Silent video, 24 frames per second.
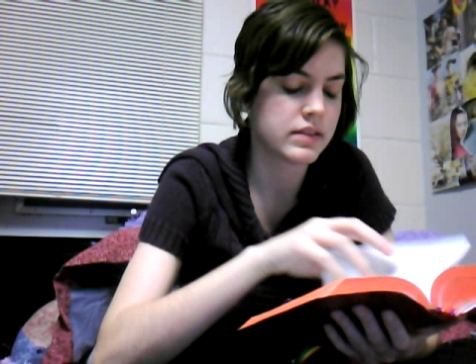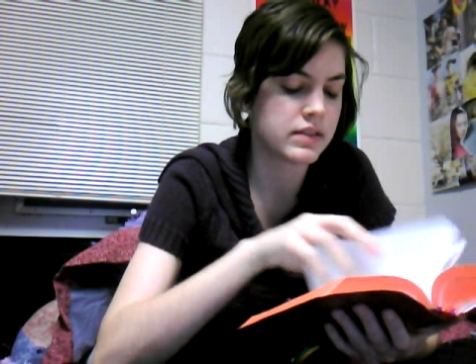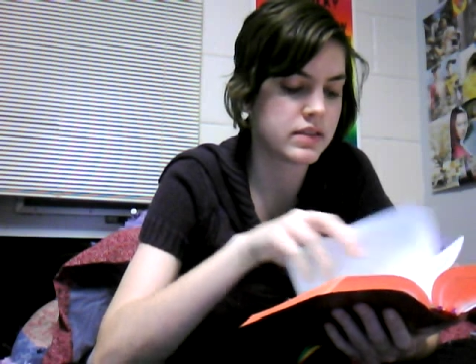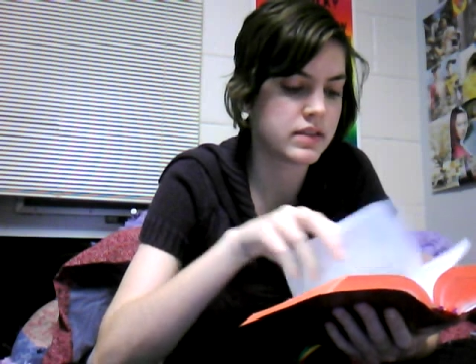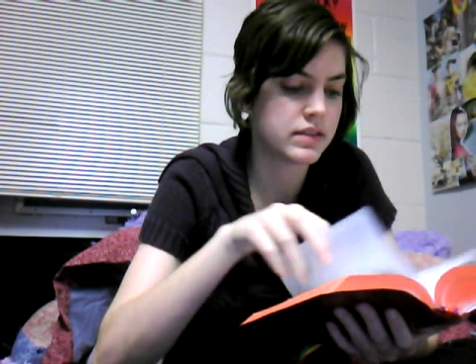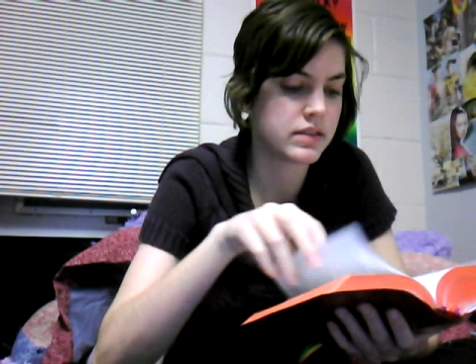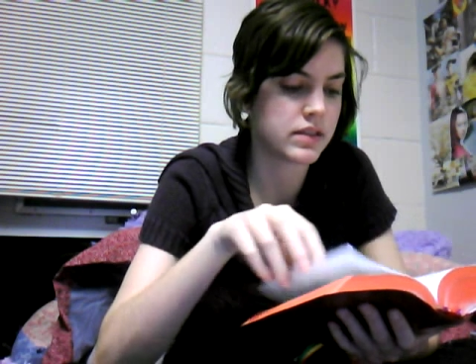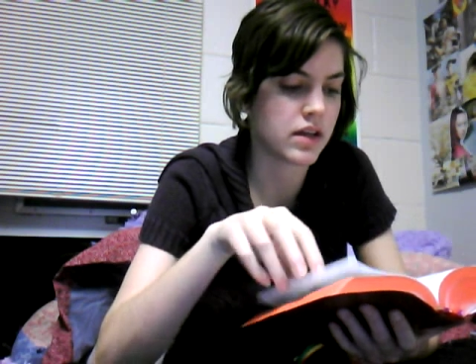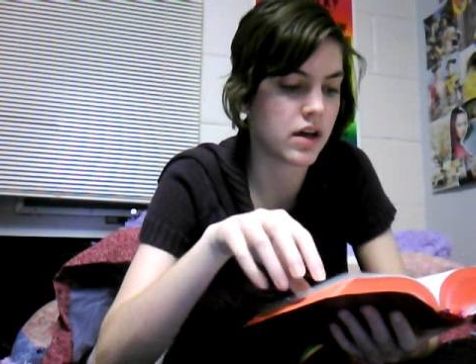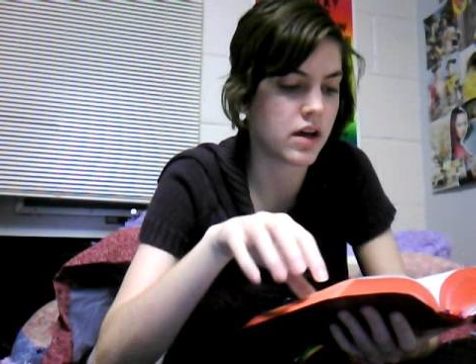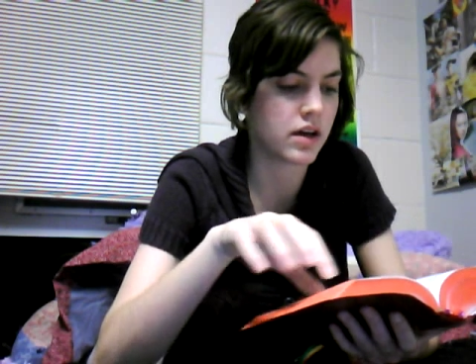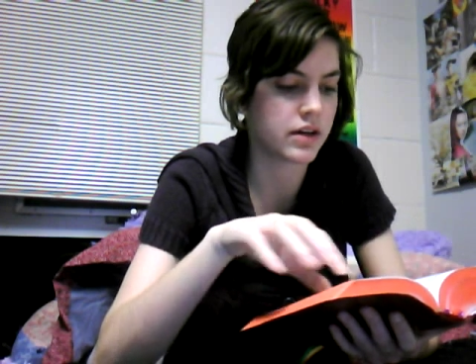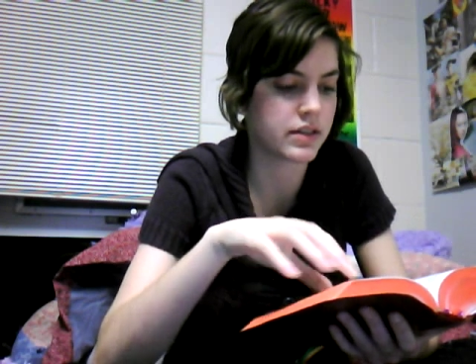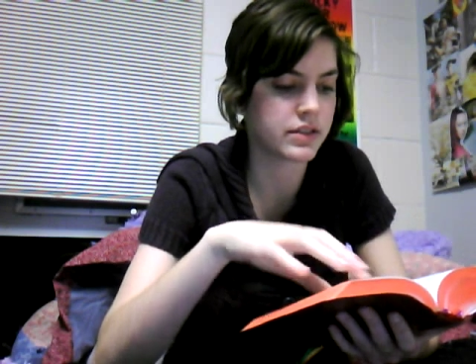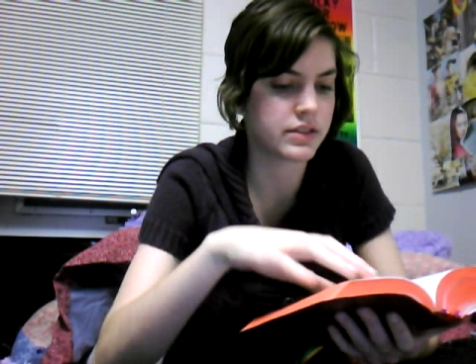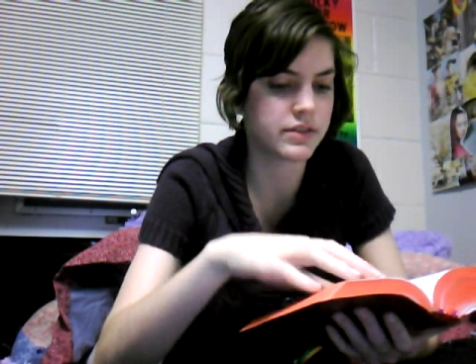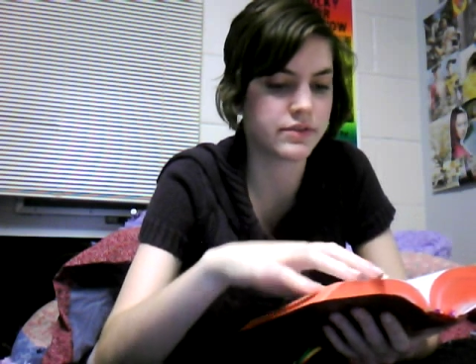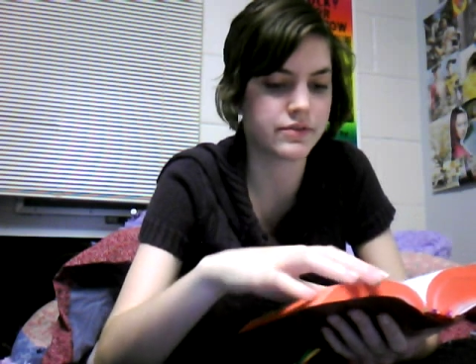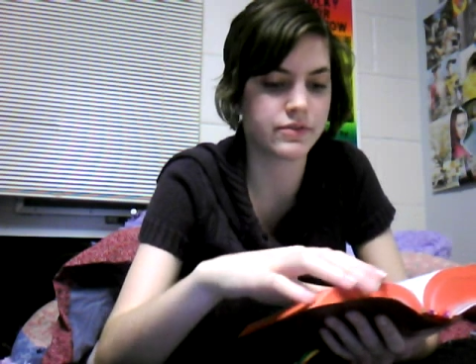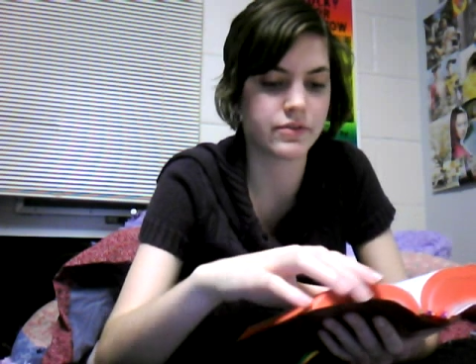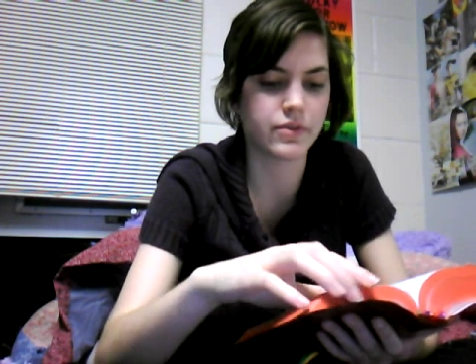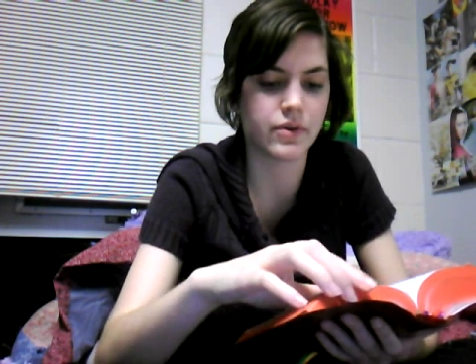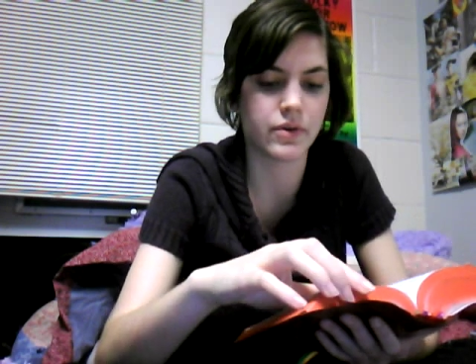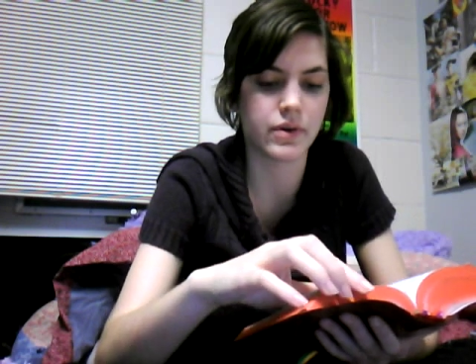songs
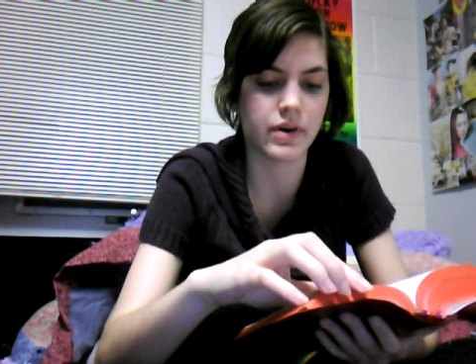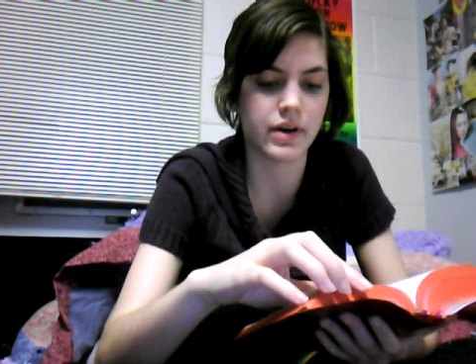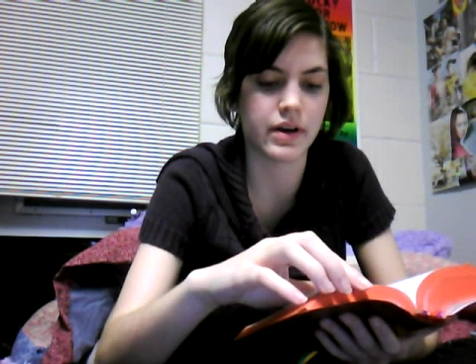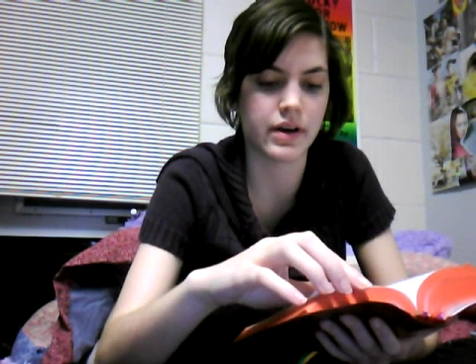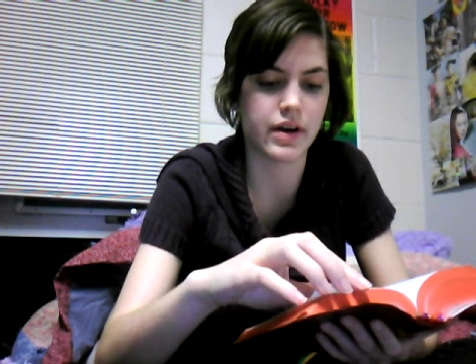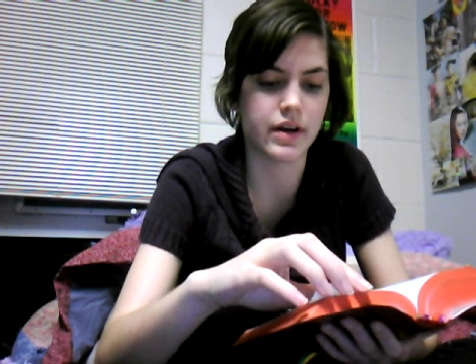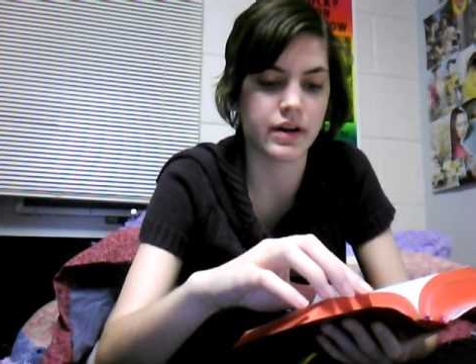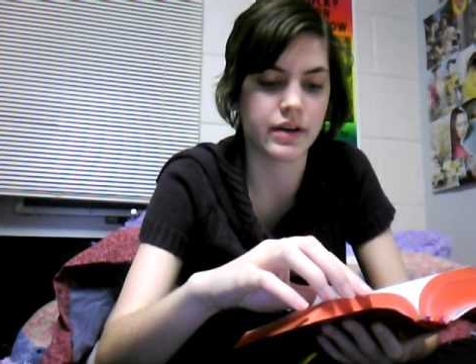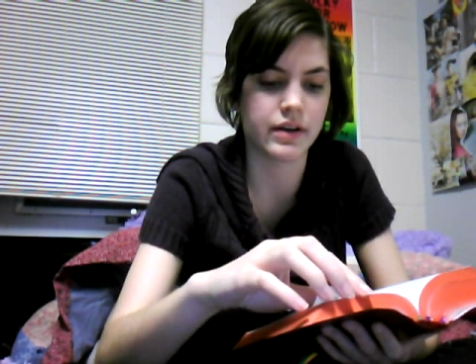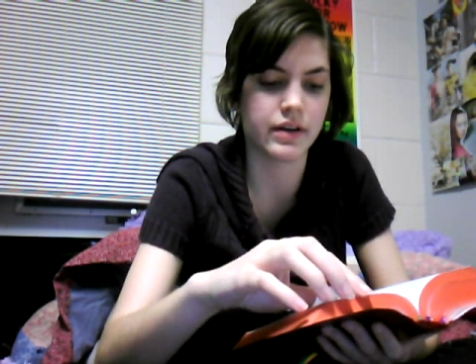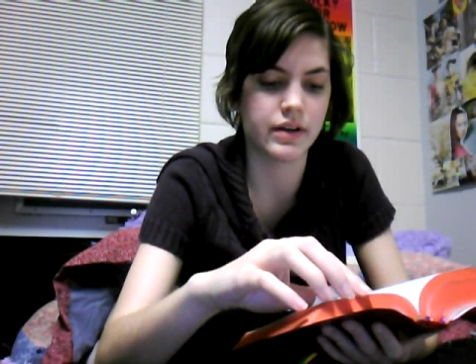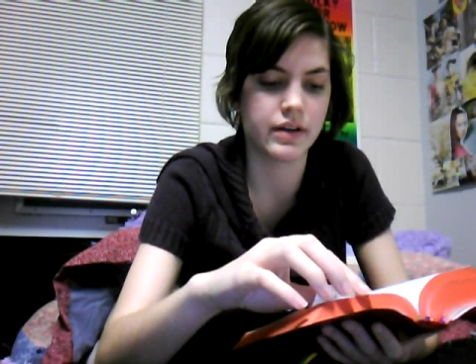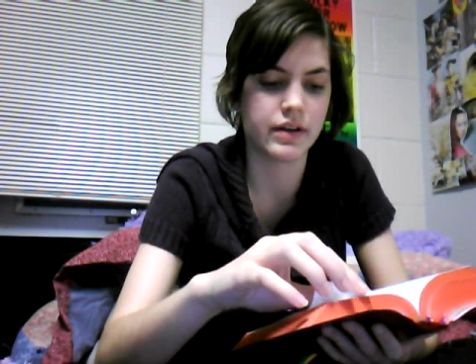for